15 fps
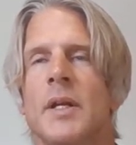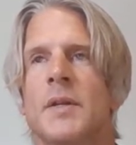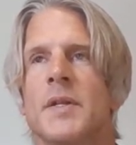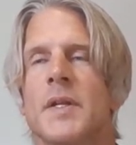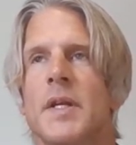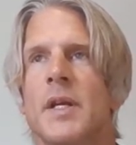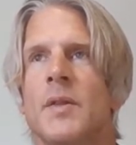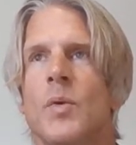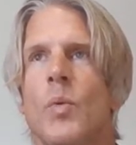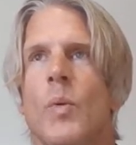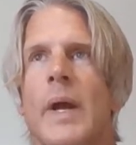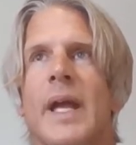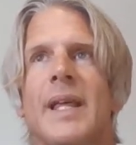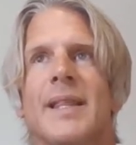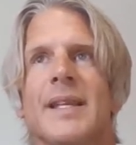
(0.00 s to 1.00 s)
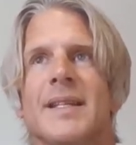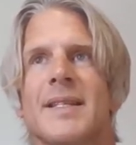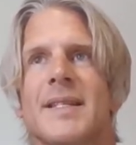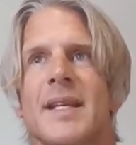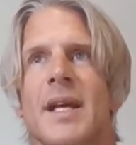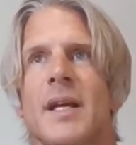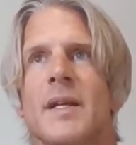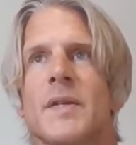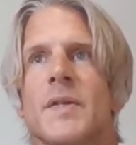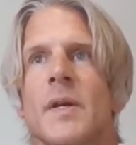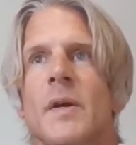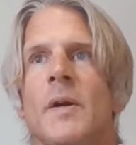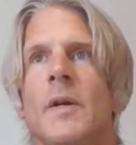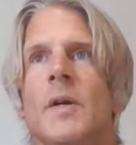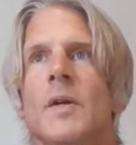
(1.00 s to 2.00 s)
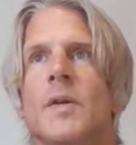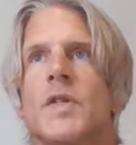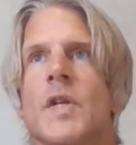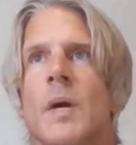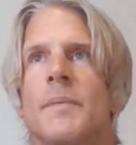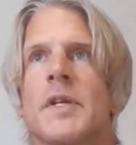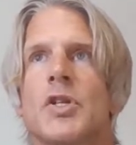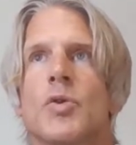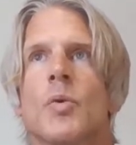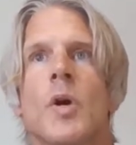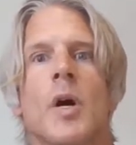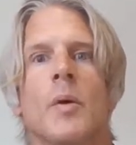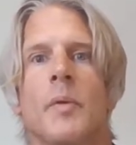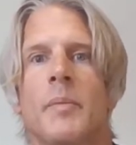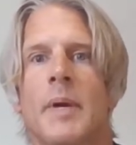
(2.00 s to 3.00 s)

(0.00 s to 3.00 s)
in the way that says something's wrong with